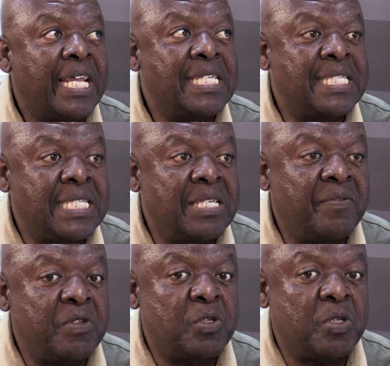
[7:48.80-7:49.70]

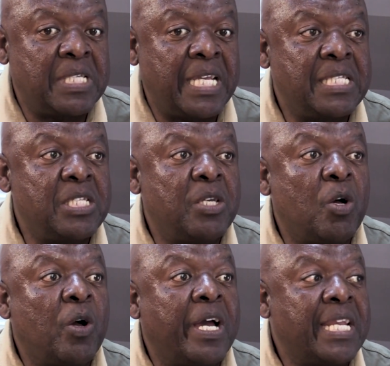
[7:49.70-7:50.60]
civil society
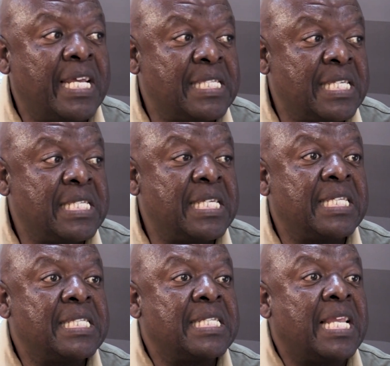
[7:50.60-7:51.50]

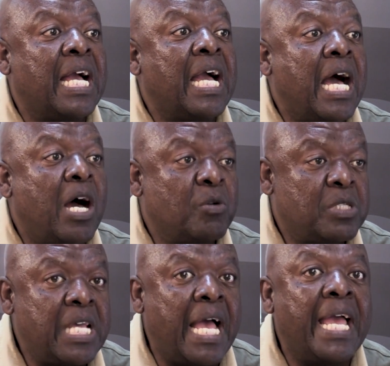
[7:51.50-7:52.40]
organizations like
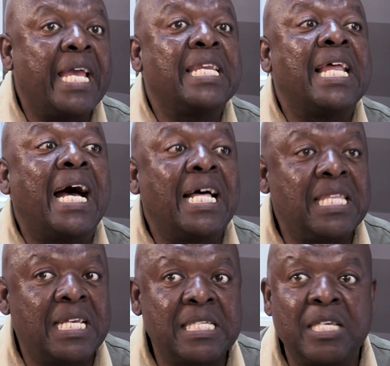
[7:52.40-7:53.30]
OUTA and
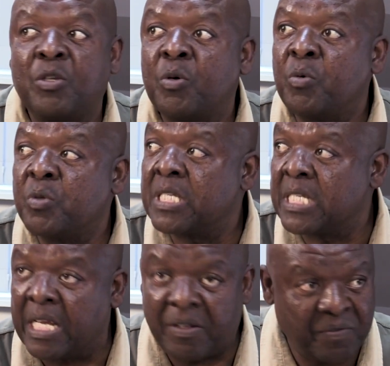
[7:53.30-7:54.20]
others and your good
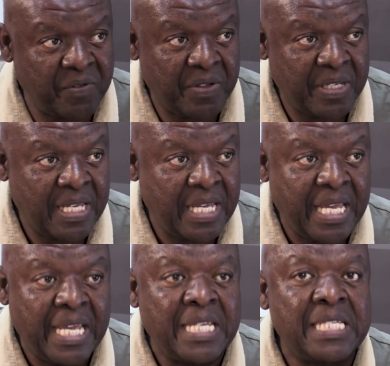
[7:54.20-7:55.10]
self,
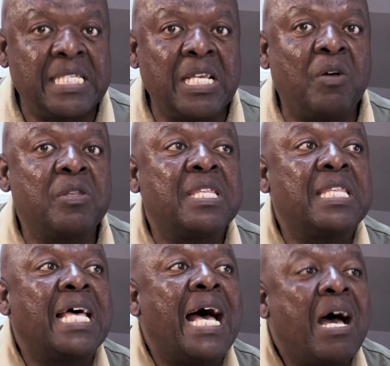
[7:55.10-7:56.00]
South
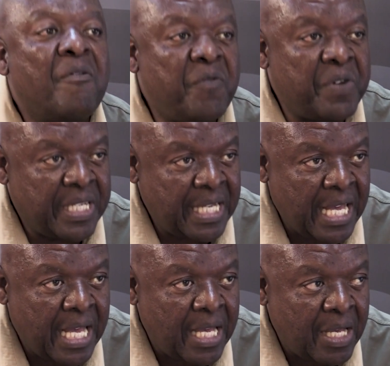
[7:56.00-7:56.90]

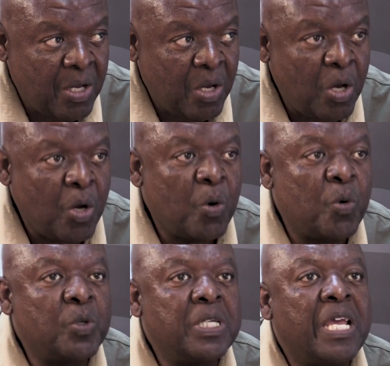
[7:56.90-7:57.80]
Africa
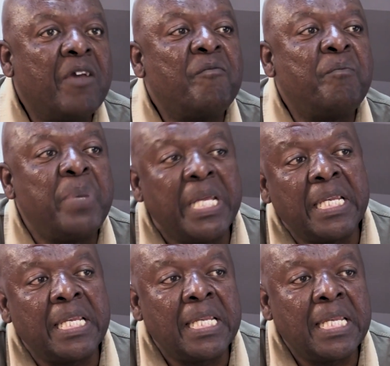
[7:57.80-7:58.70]
would have
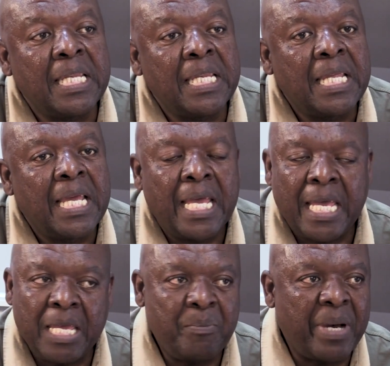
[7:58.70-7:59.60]
been
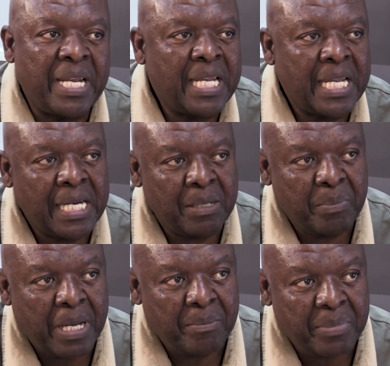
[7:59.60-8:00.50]
a banana
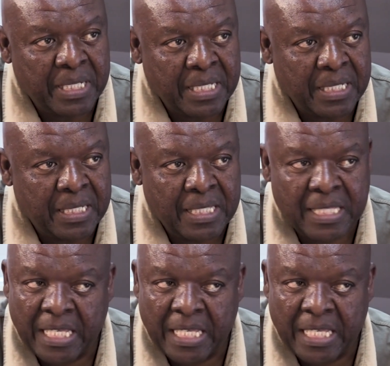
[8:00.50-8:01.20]
republic. Mm-hmm.